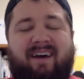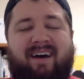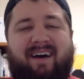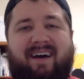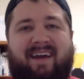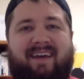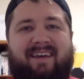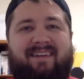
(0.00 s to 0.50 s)

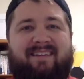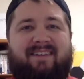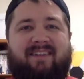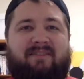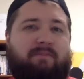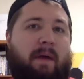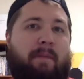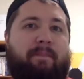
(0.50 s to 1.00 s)
Uh, it,
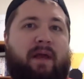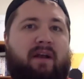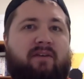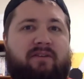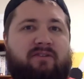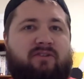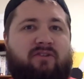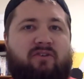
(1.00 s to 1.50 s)
it's my
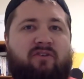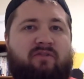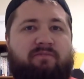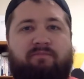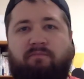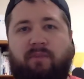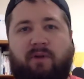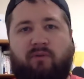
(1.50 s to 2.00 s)
parents who
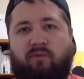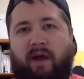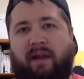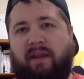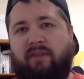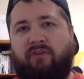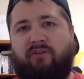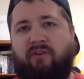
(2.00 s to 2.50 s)
have been
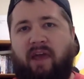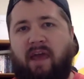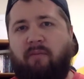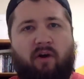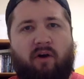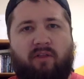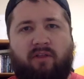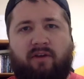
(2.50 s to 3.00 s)
writing their
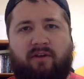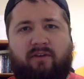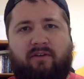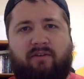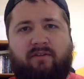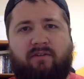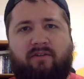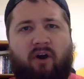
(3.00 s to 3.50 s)
name on the
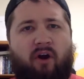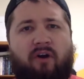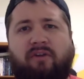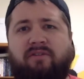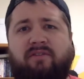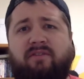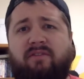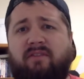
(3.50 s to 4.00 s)

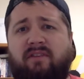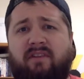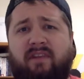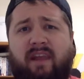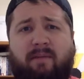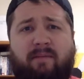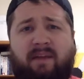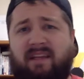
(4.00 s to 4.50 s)
card,
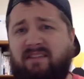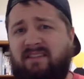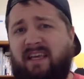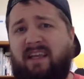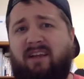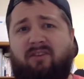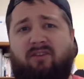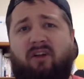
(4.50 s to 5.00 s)
naming it
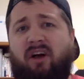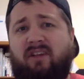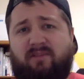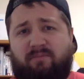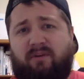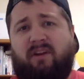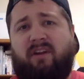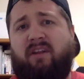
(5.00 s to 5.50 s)
Santa Claus
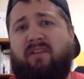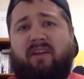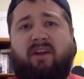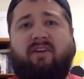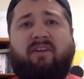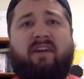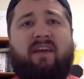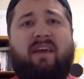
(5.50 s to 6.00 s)
and putting it
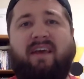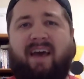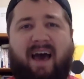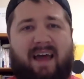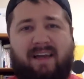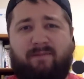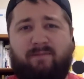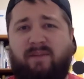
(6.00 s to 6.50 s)
there.
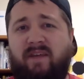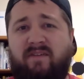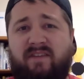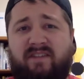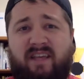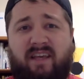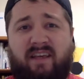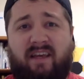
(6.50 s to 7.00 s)
I don't believe
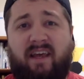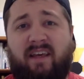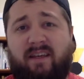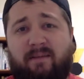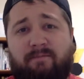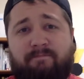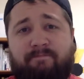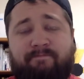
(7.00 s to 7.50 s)
in Saint Nick.